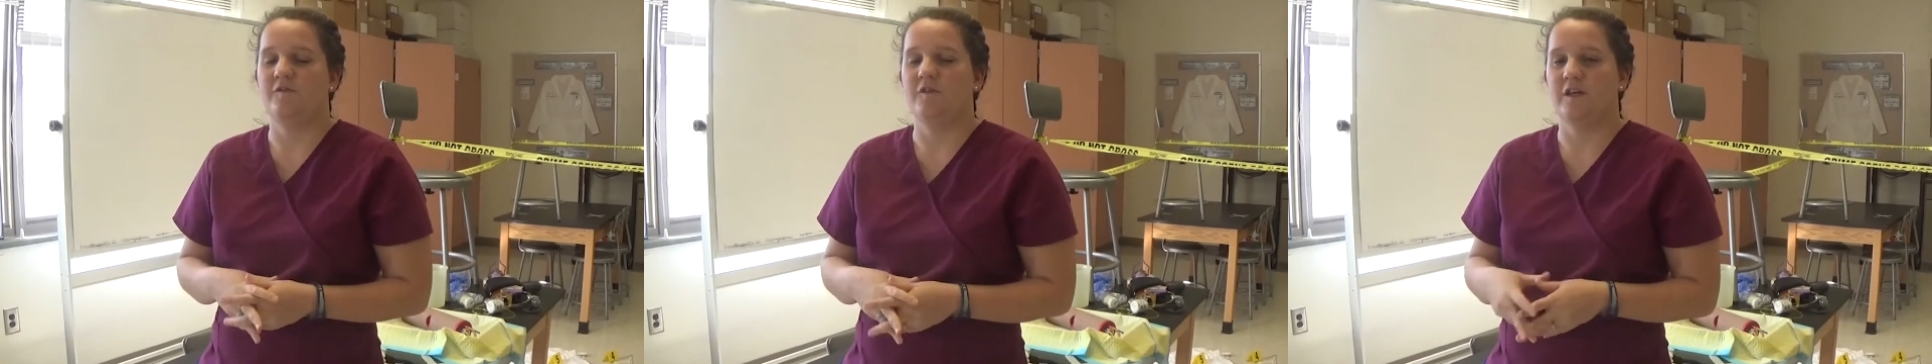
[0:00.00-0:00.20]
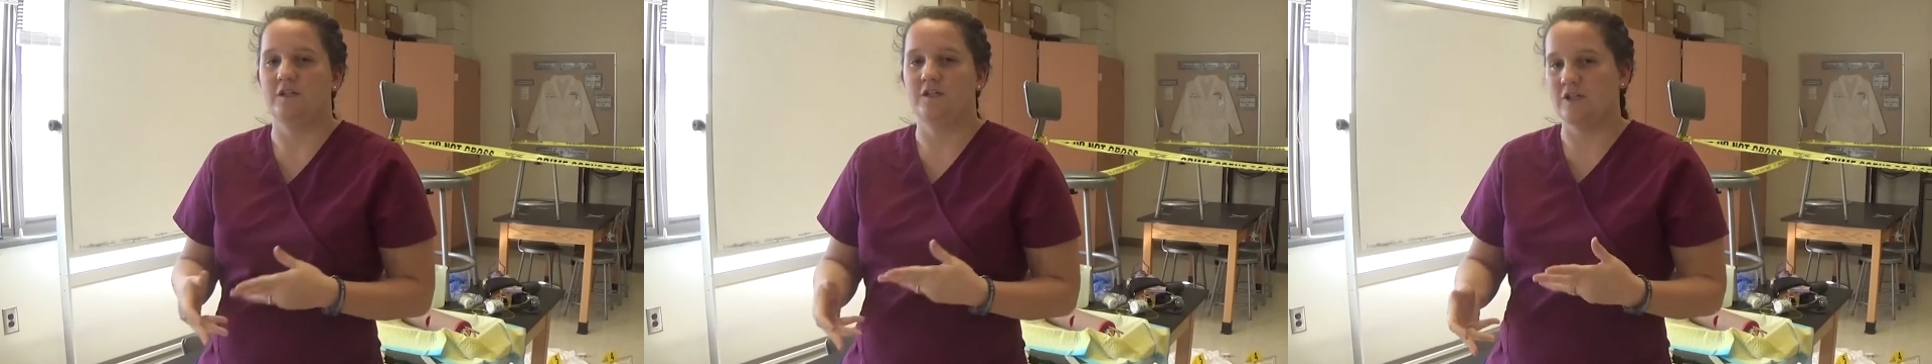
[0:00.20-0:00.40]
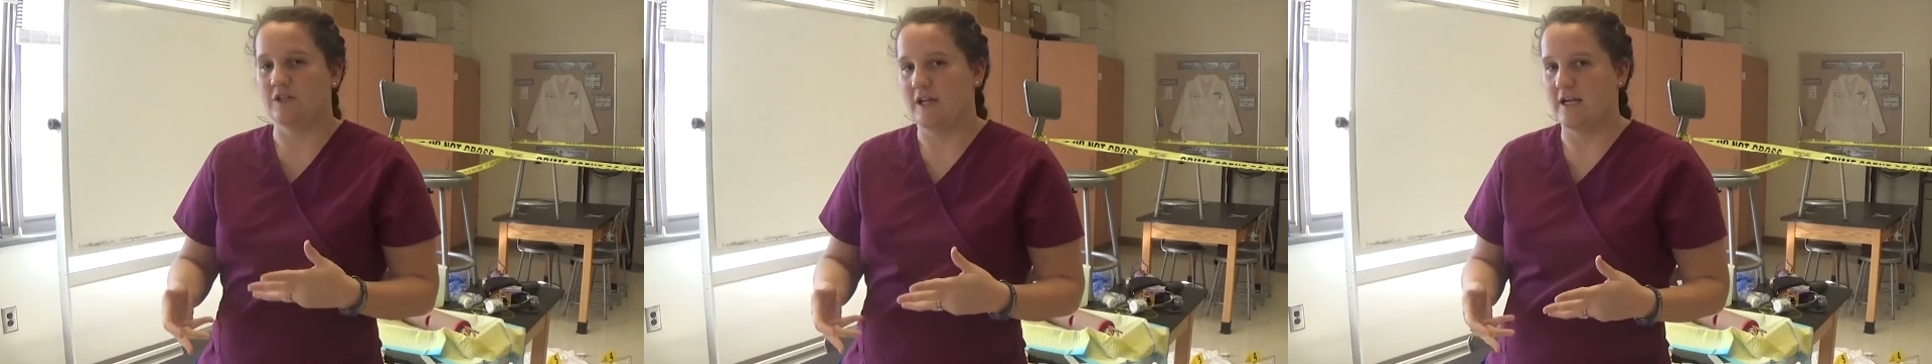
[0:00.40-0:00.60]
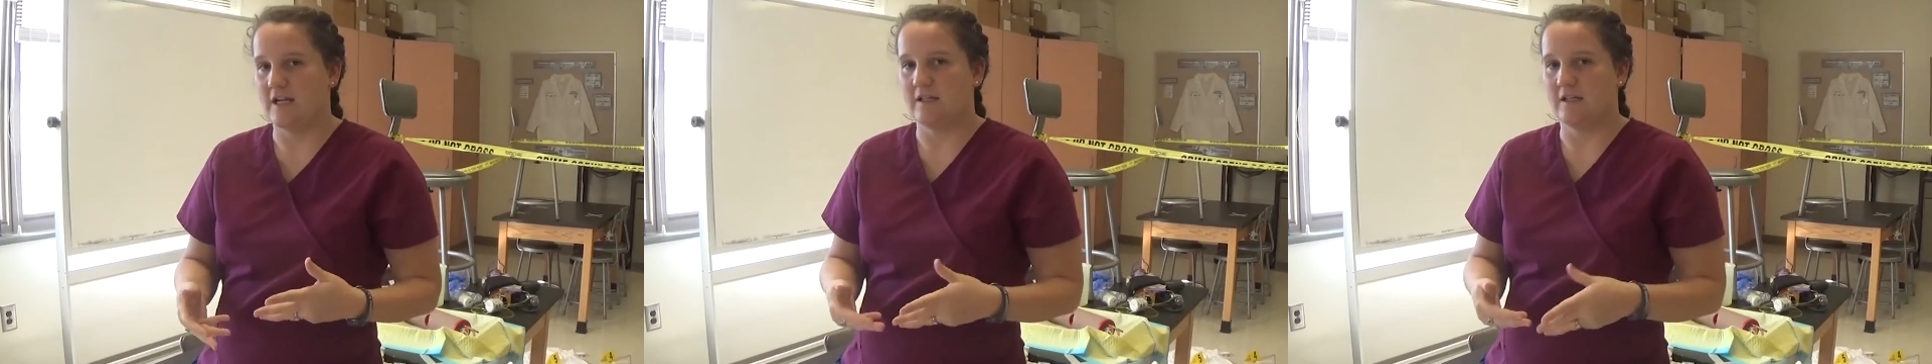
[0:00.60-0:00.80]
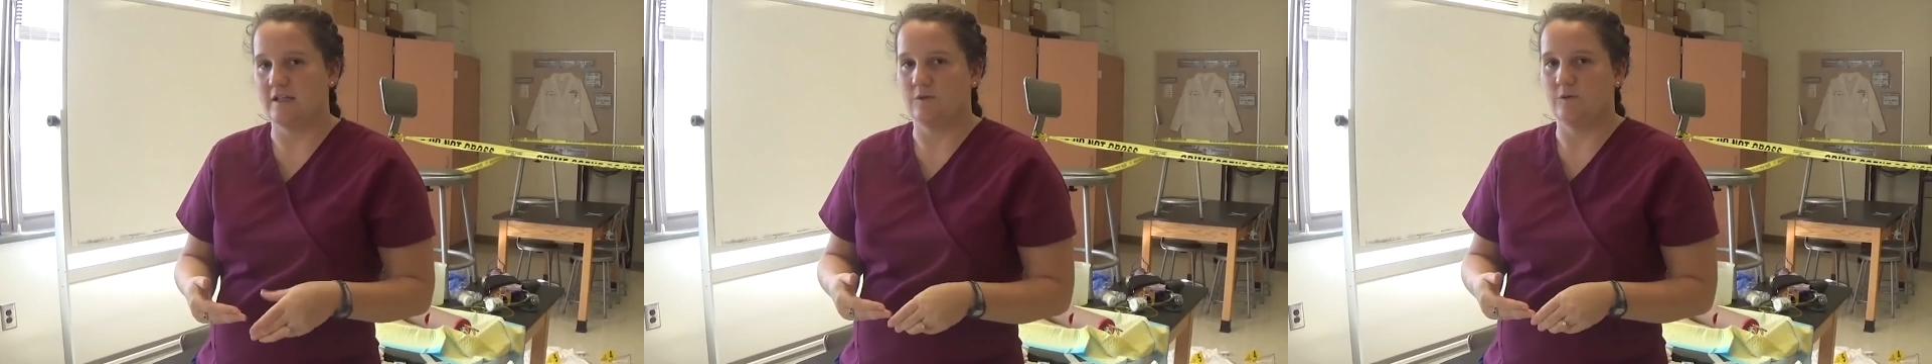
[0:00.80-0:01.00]
fix
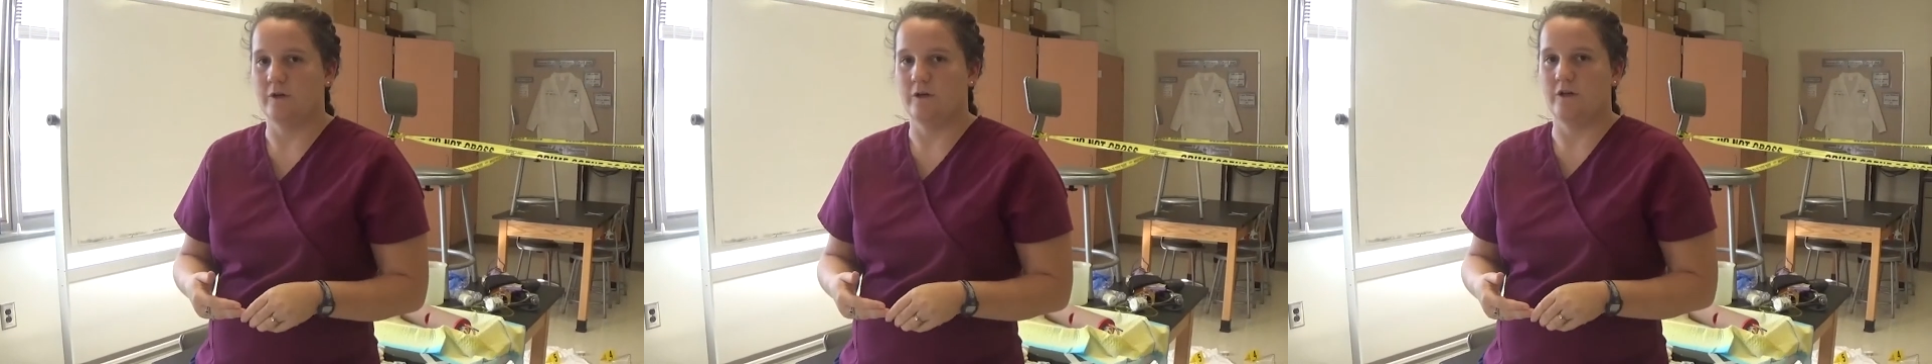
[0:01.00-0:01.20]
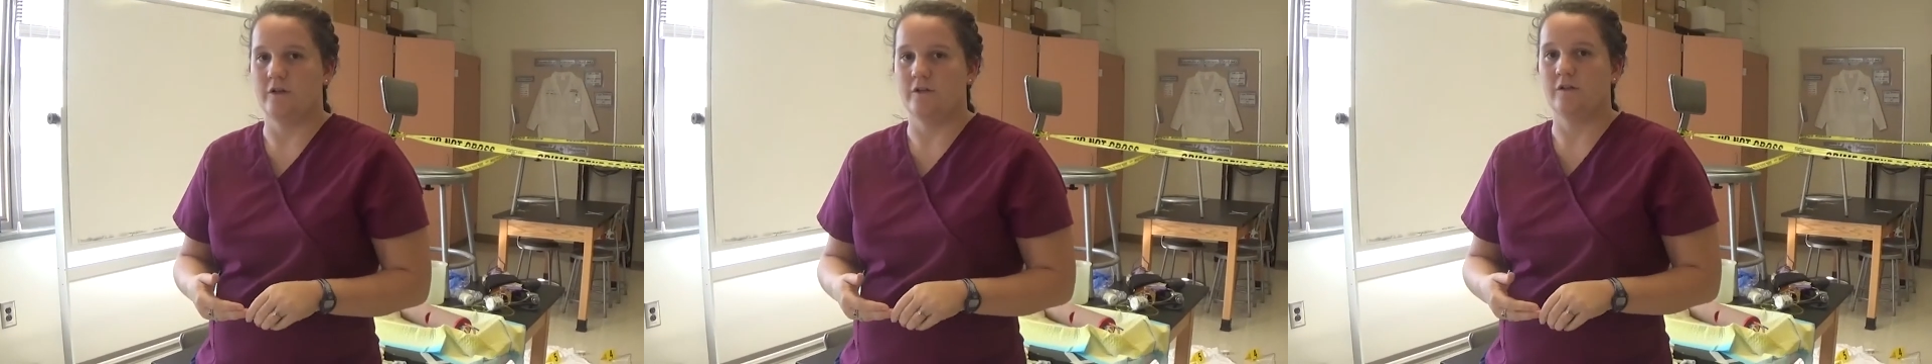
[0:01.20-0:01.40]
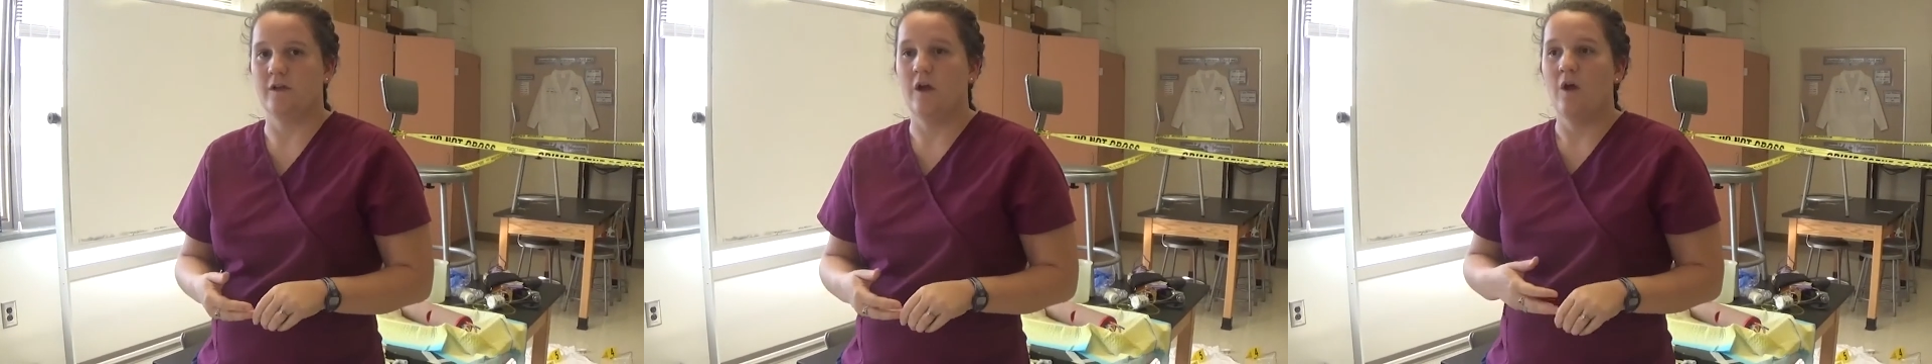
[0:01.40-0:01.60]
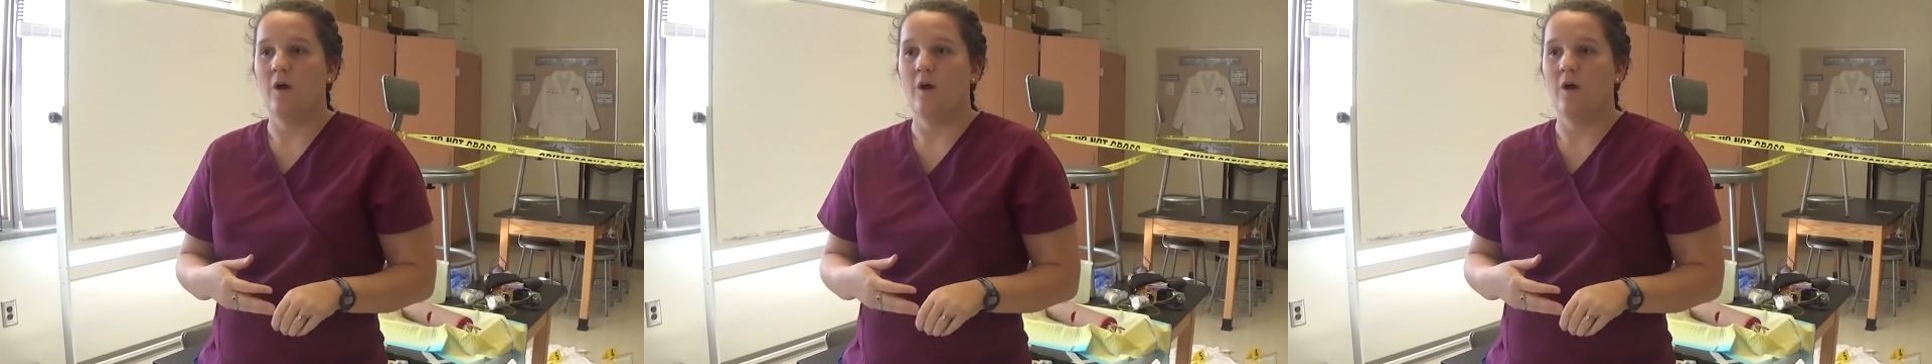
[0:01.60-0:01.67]
genetic disorders,